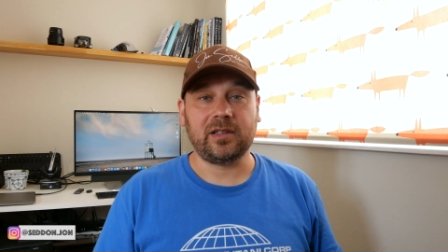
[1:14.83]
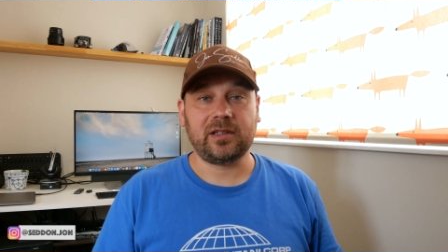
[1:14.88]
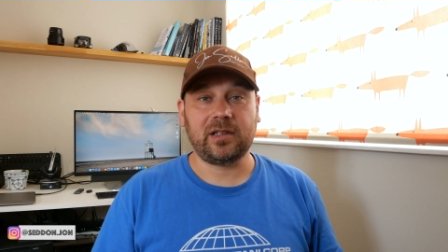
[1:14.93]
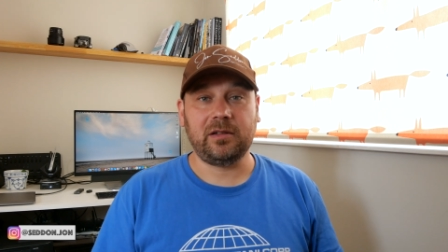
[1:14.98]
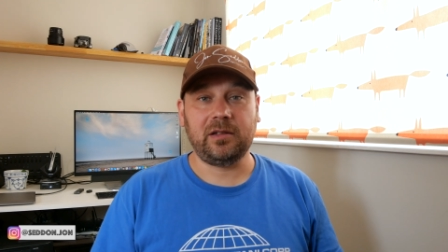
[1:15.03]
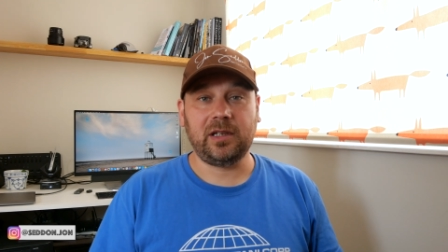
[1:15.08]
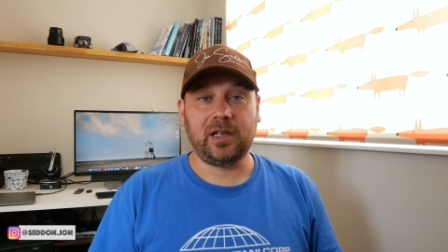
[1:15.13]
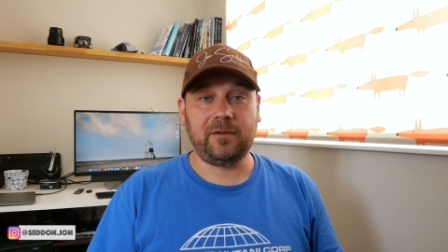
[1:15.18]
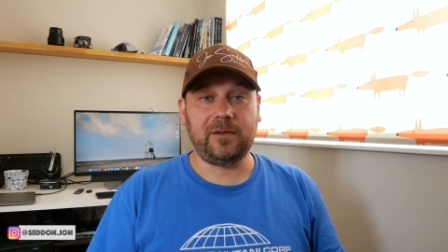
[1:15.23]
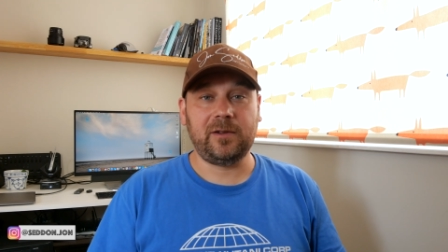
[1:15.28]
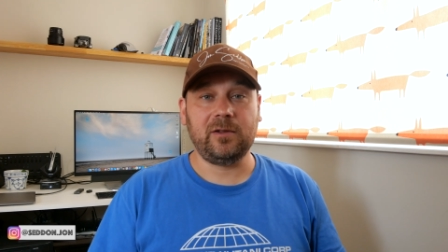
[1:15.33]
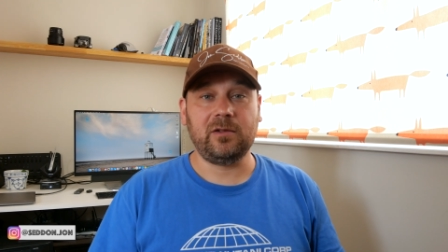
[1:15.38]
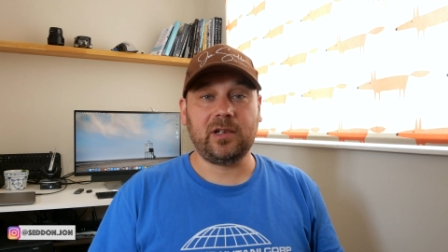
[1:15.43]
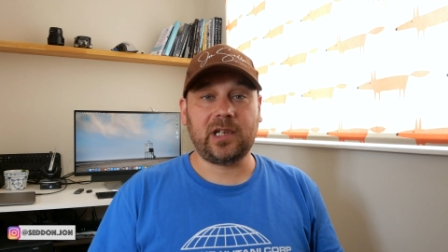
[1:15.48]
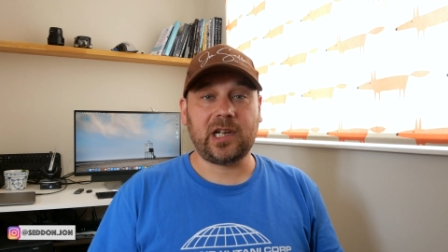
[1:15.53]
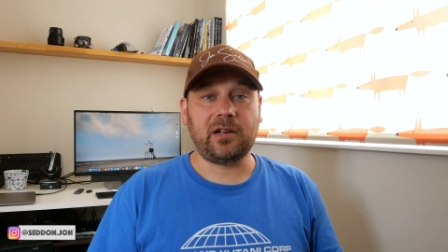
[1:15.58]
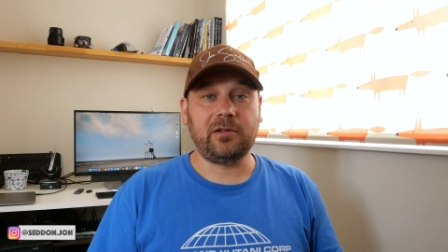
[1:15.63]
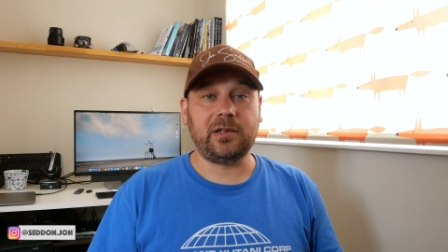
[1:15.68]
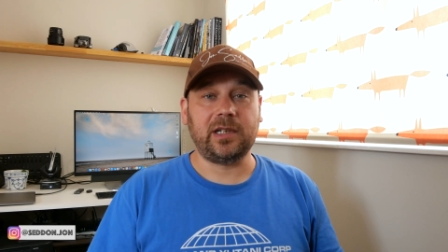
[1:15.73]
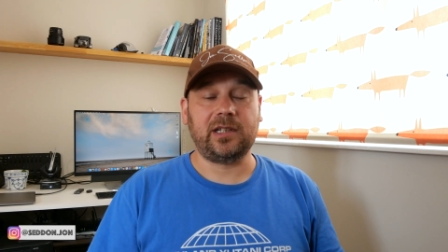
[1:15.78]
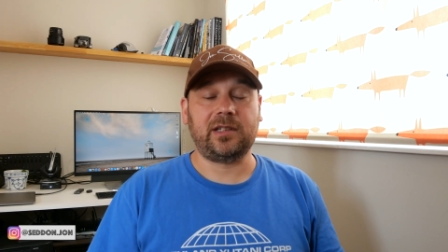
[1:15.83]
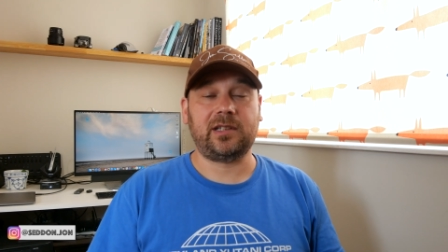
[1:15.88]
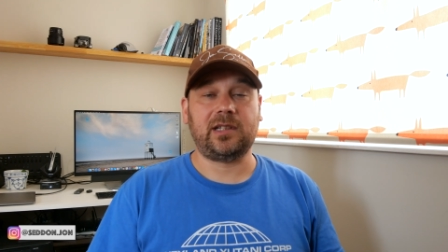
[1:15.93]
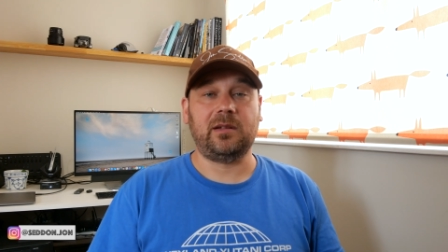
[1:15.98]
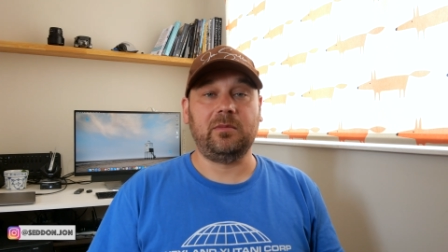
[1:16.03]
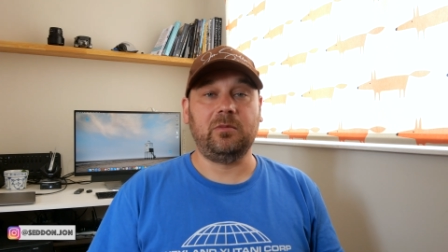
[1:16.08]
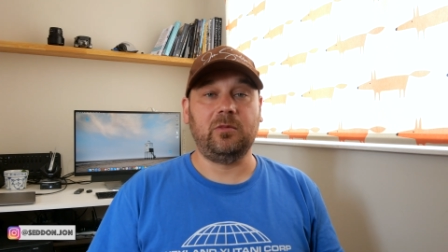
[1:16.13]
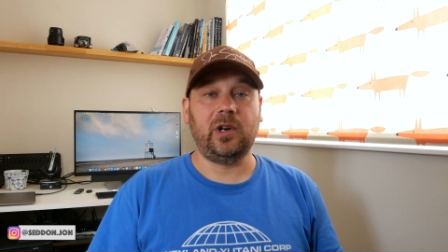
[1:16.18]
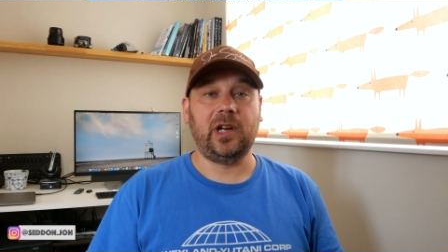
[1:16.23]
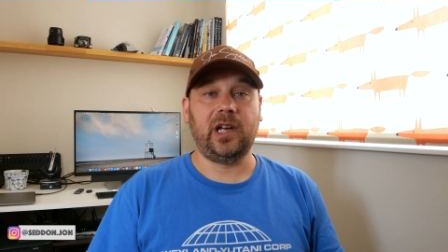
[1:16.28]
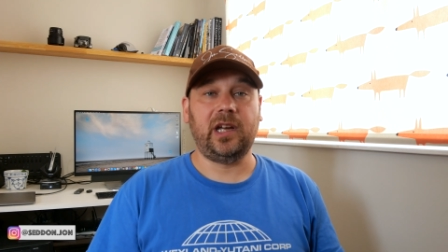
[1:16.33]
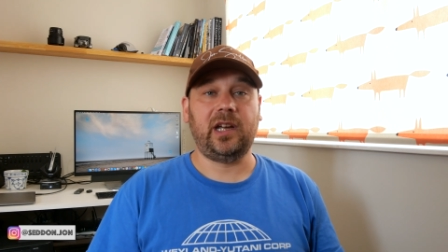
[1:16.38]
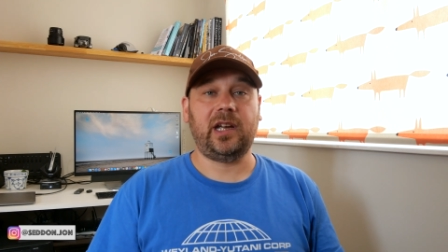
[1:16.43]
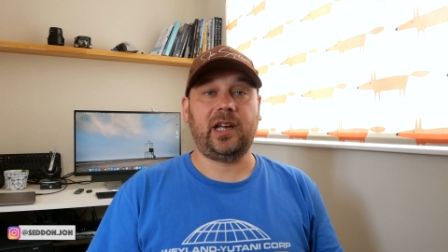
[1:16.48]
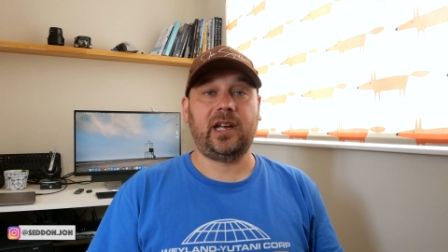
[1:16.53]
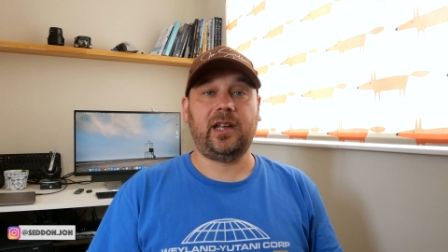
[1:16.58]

So if you're going somewhere